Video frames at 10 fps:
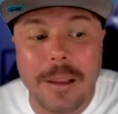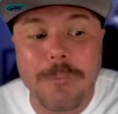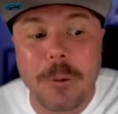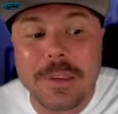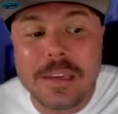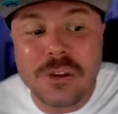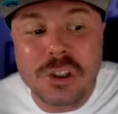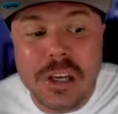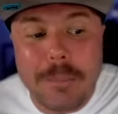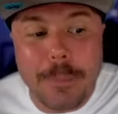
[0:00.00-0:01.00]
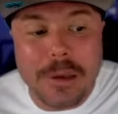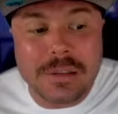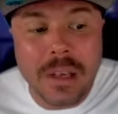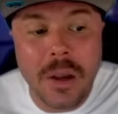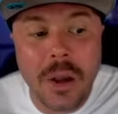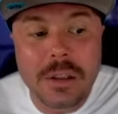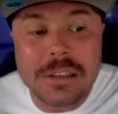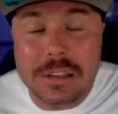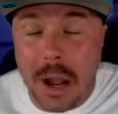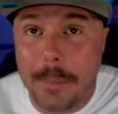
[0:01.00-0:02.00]
it for the cheapest
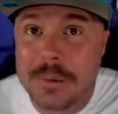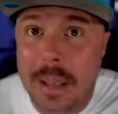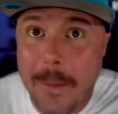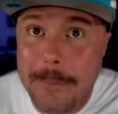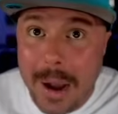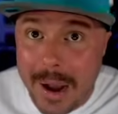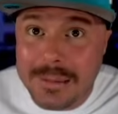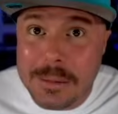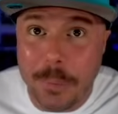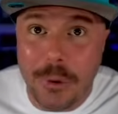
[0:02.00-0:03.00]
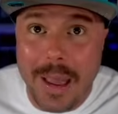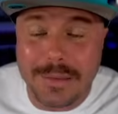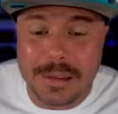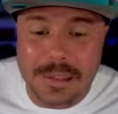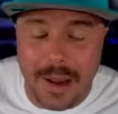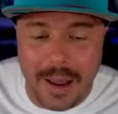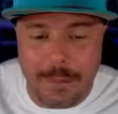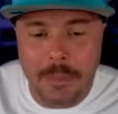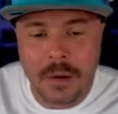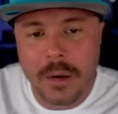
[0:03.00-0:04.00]
stubs possible at the time.